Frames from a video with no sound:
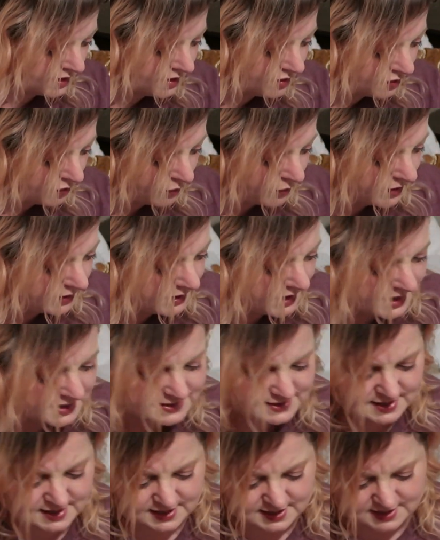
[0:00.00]
then one
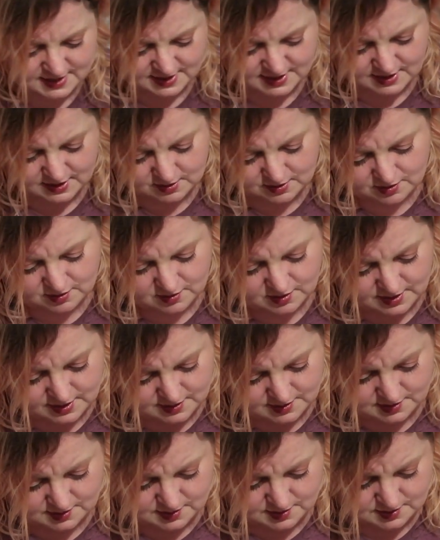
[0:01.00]
last thing in here
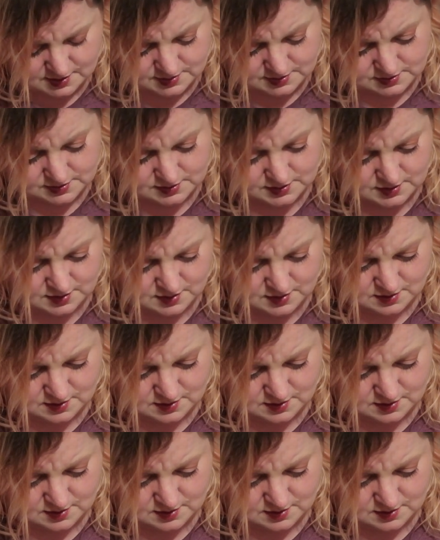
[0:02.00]
is